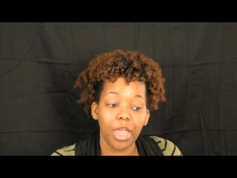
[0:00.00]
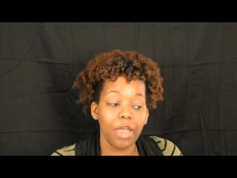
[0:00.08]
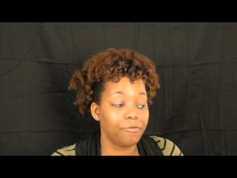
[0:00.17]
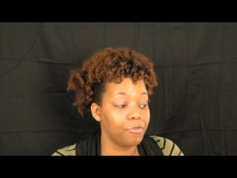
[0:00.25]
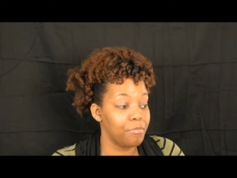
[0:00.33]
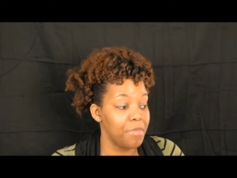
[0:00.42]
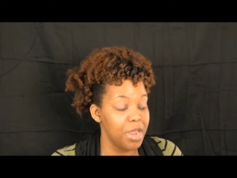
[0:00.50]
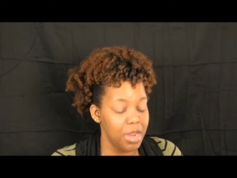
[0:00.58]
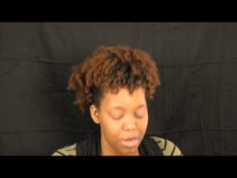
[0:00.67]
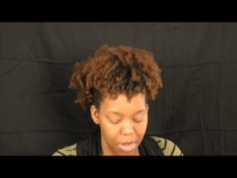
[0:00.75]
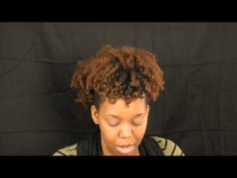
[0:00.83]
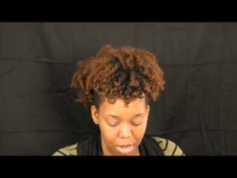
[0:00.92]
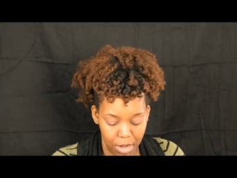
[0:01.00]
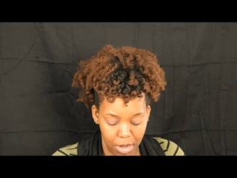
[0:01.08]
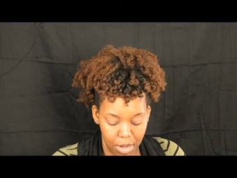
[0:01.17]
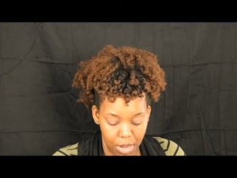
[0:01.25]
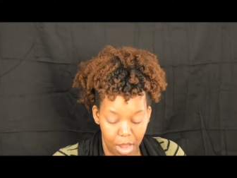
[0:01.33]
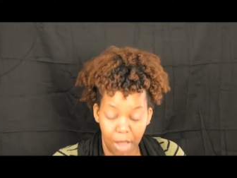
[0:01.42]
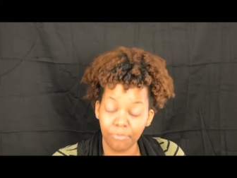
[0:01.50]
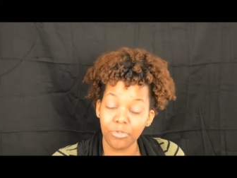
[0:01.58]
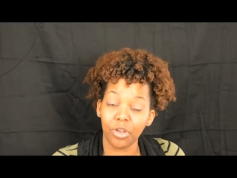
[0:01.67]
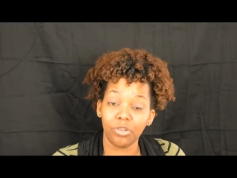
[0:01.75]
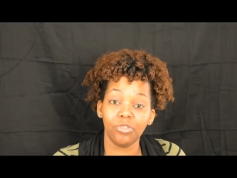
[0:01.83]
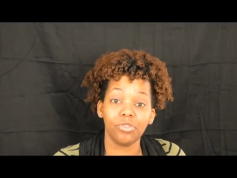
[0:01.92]
And for me, I'm
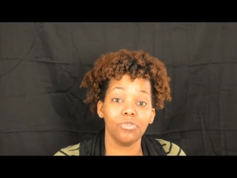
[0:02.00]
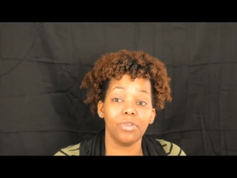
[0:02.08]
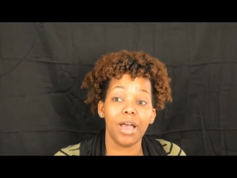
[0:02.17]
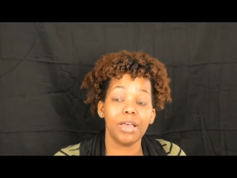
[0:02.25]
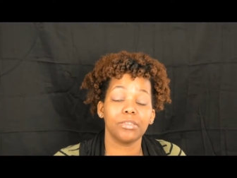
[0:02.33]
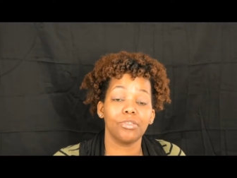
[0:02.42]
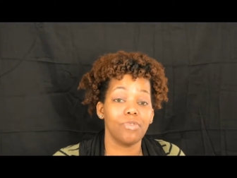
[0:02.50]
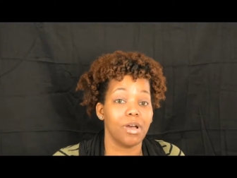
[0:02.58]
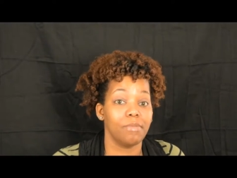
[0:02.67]
you guys know